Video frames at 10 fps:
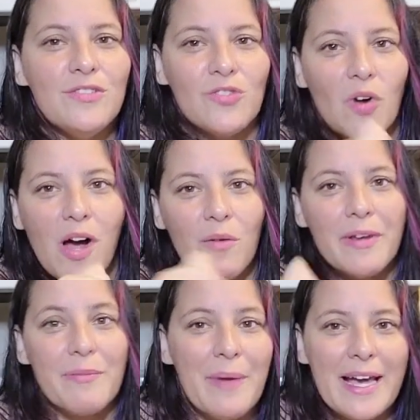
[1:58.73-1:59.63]
draw
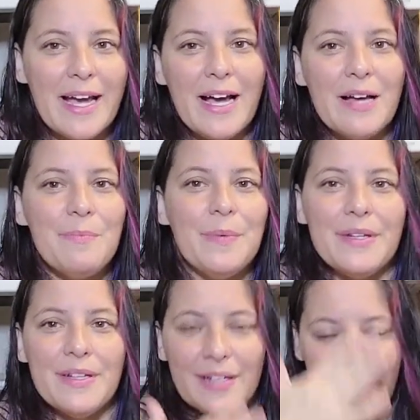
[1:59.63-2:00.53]
with makeup
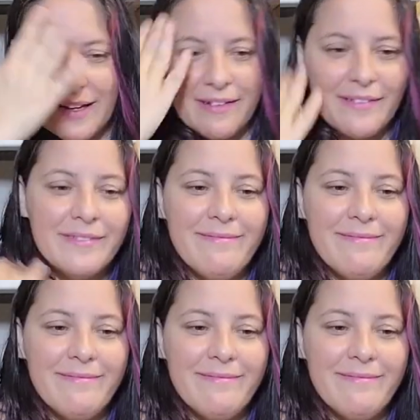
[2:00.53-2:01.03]
and